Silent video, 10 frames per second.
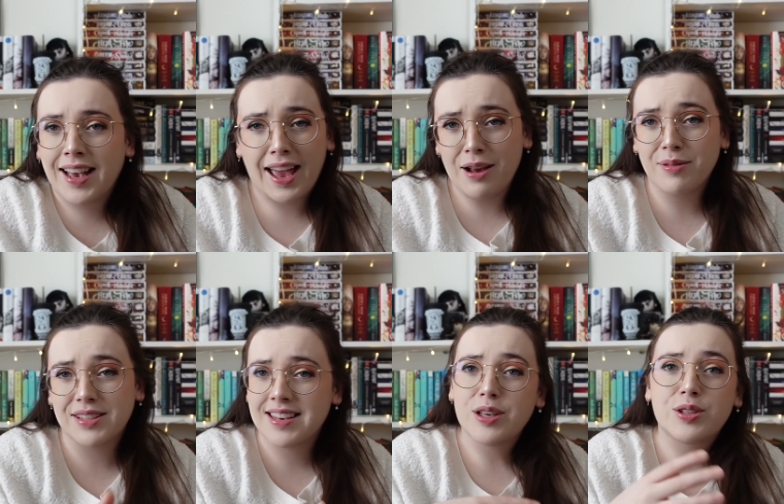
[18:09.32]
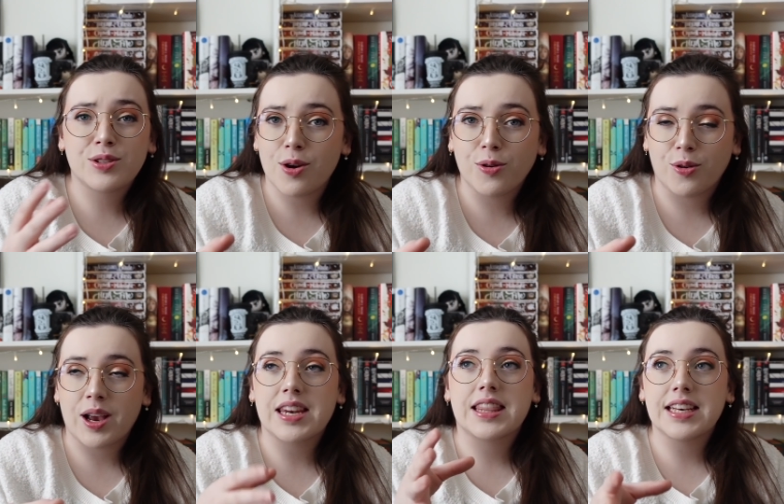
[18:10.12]
It was so
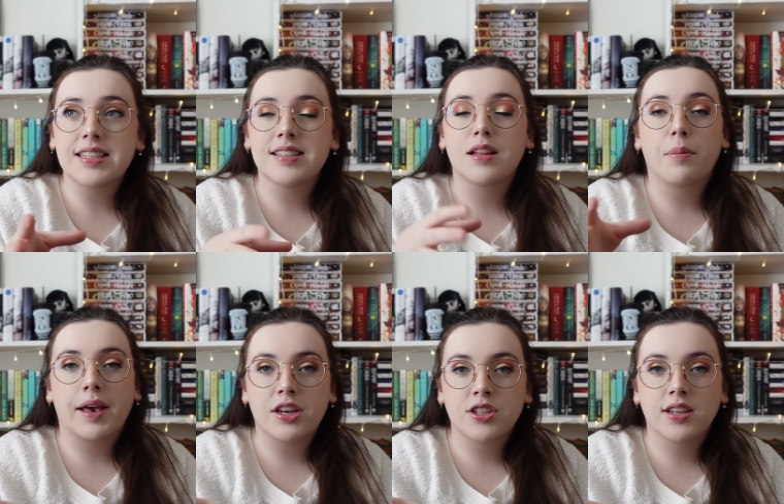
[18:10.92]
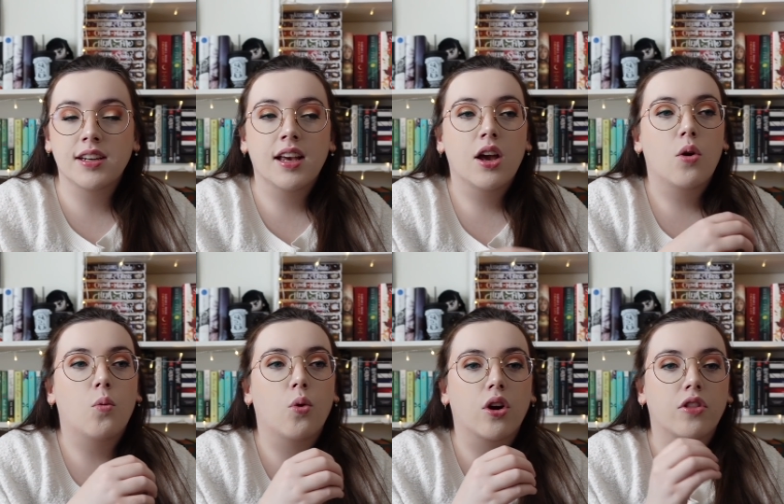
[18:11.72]
great. This and The Patient
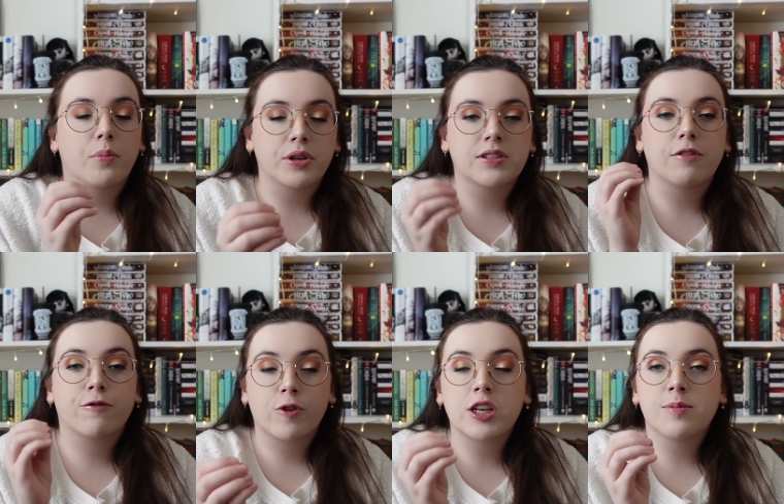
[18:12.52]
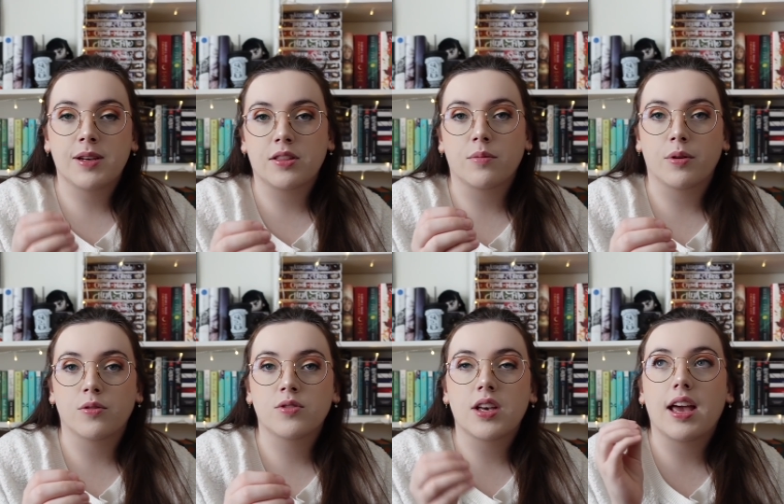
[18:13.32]
were the books that freaked me out the
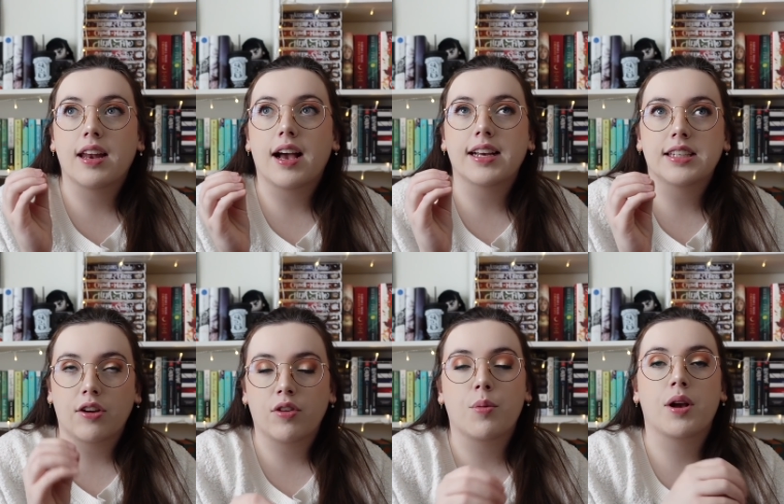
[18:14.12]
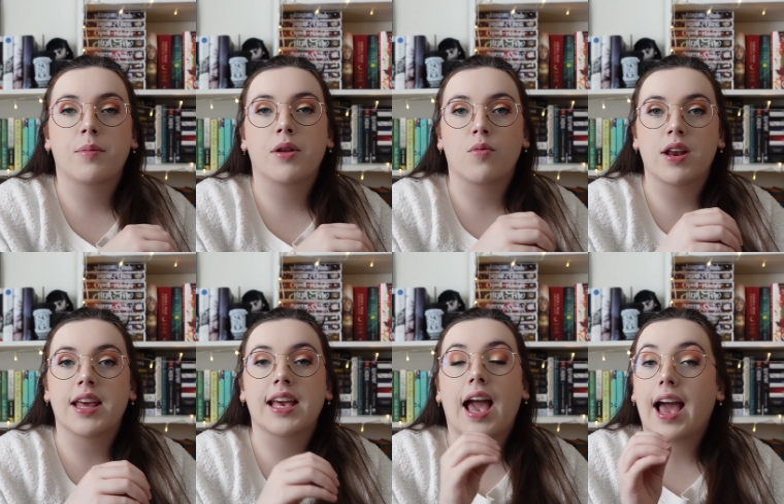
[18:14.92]
most and I definitely recommend
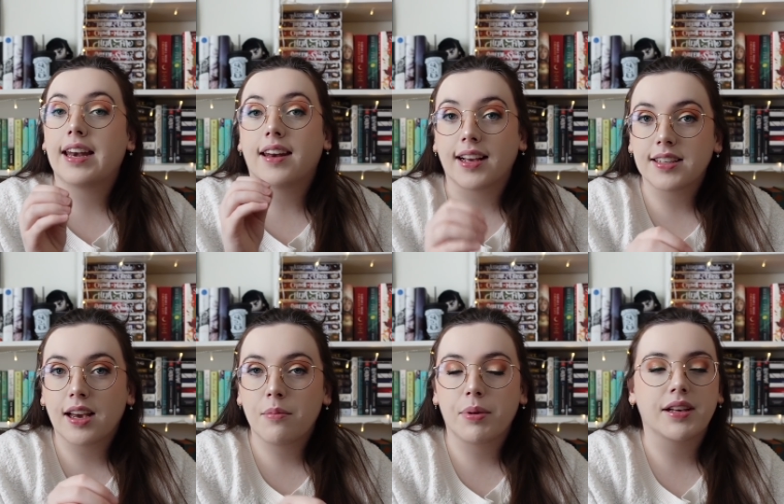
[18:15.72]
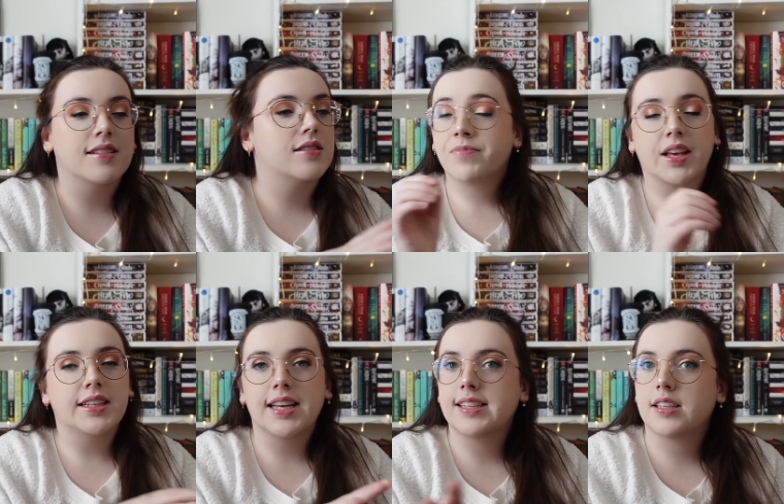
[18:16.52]
reading at nighttime because
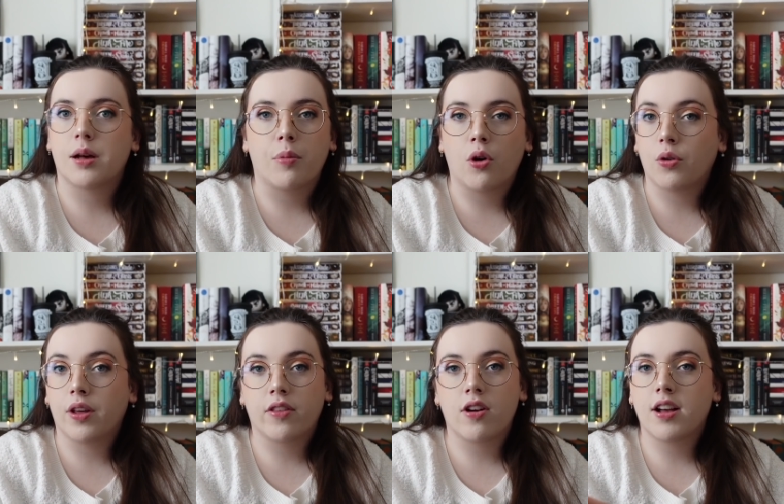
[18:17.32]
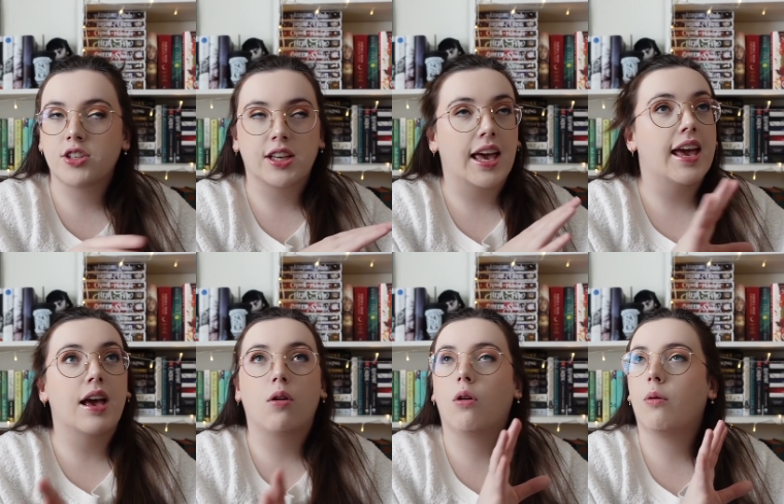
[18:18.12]
it takes it up a whole nother notch. Like
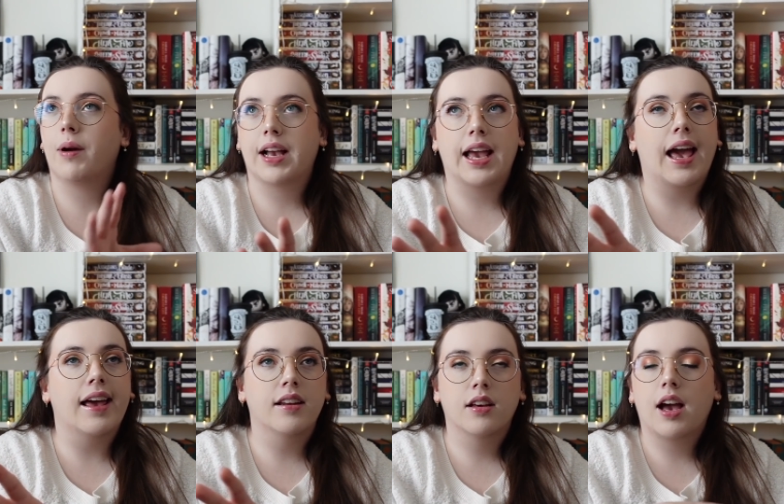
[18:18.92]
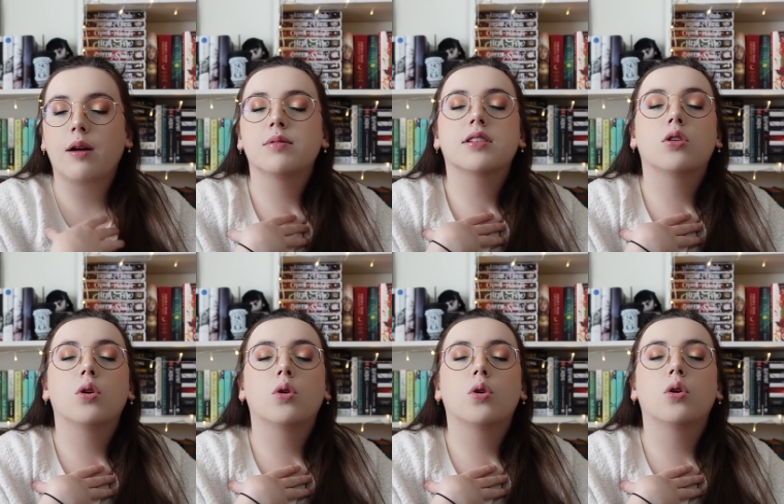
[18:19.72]
it, oh my god. I was
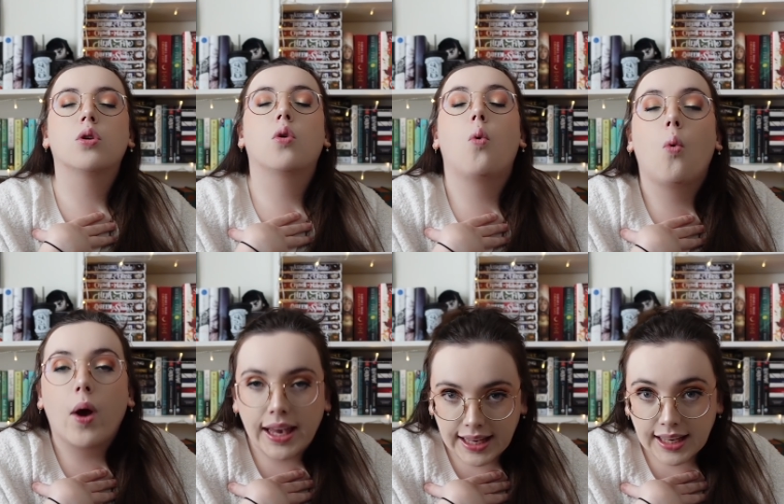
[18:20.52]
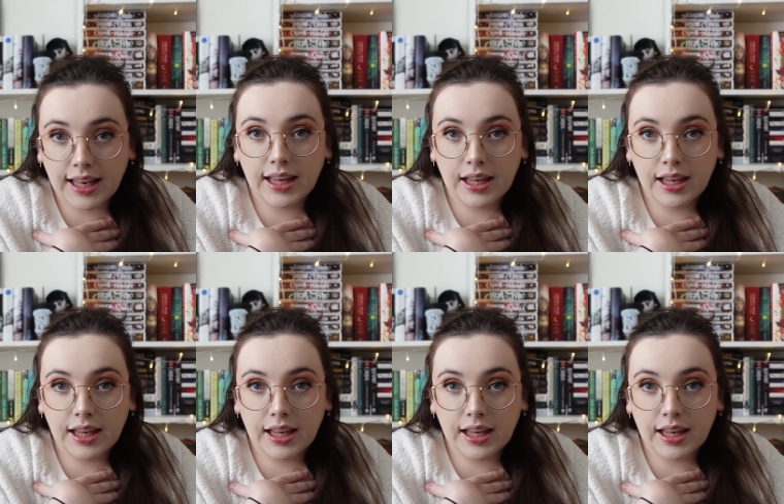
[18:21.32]
quaking.